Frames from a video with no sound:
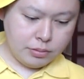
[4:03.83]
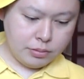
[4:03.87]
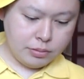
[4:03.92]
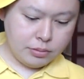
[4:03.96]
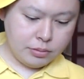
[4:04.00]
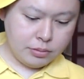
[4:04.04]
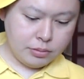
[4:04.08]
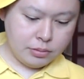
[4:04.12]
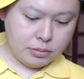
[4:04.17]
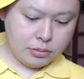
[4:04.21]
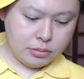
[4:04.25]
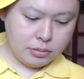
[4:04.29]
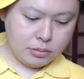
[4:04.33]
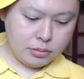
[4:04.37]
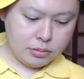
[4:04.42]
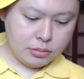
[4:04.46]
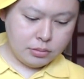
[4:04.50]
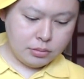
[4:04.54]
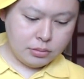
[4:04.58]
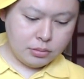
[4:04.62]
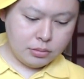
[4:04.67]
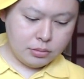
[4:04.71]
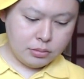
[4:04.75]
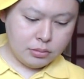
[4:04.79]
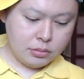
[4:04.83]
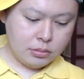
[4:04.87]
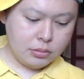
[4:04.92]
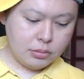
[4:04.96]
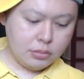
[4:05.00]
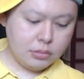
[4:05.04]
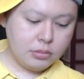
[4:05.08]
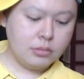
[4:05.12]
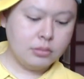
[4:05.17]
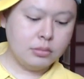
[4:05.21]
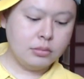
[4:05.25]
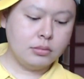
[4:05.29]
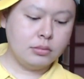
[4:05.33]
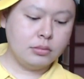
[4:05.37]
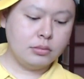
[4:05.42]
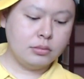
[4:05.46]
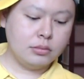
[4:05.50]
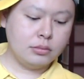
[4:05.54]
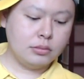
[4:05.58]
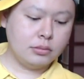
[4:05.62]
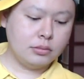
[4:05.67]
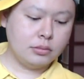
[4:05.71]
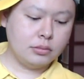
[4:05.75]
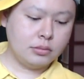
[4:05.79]

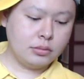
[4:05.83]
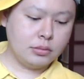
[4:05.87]
(silence)